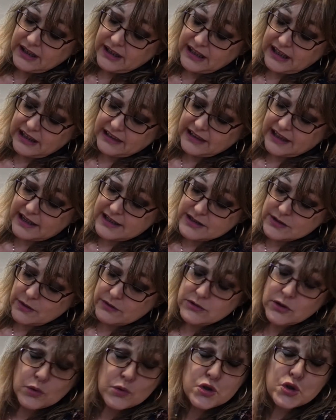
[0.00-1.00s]
in there. So
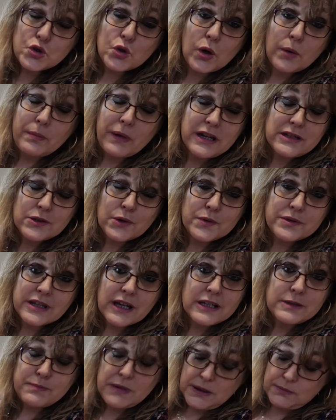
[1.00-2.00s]
I'm not sure my doll's
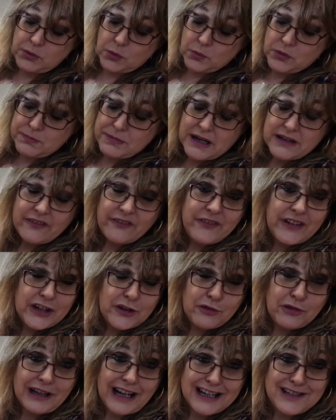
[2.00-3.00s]
house people would be able to fit
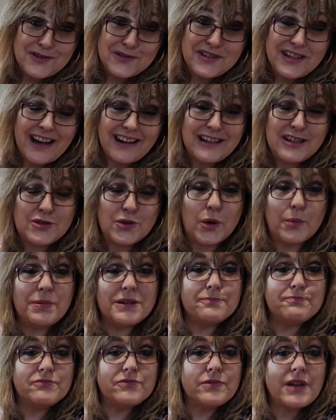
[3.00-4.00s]
through that little tiny door, but
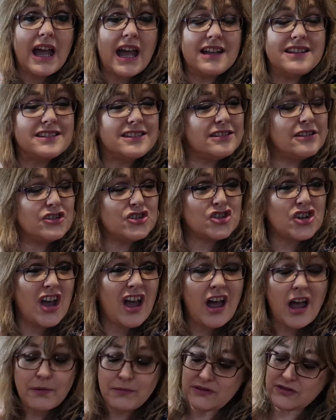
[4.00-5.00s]
it adds to the
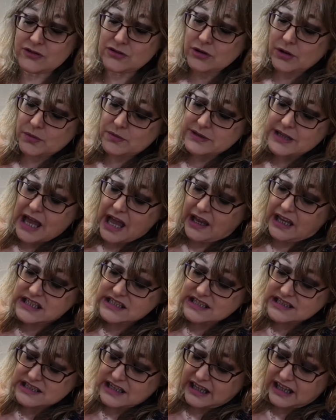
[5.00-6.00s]
charm of the doll's house,
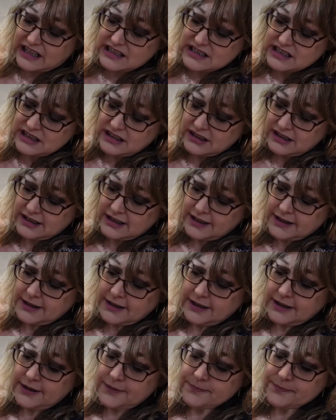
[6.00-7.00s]
doesn't it?
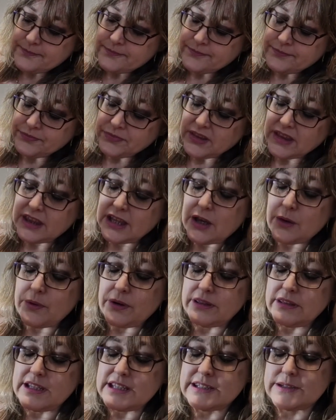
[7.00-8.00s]
Now,
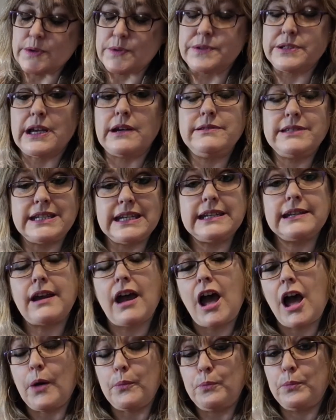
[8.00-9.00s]
this doll's house did
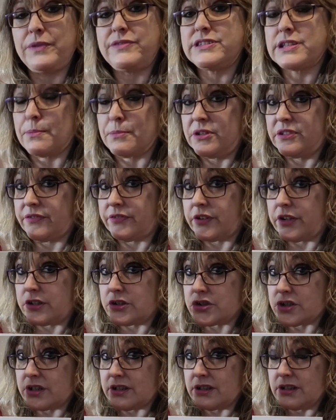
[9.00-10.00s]
come with some of the
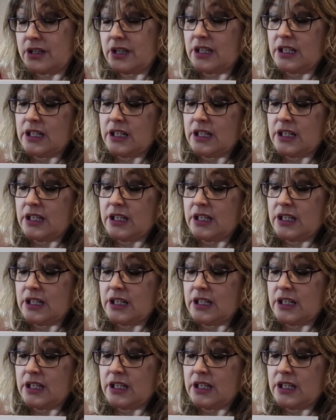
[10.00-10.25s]
furniture,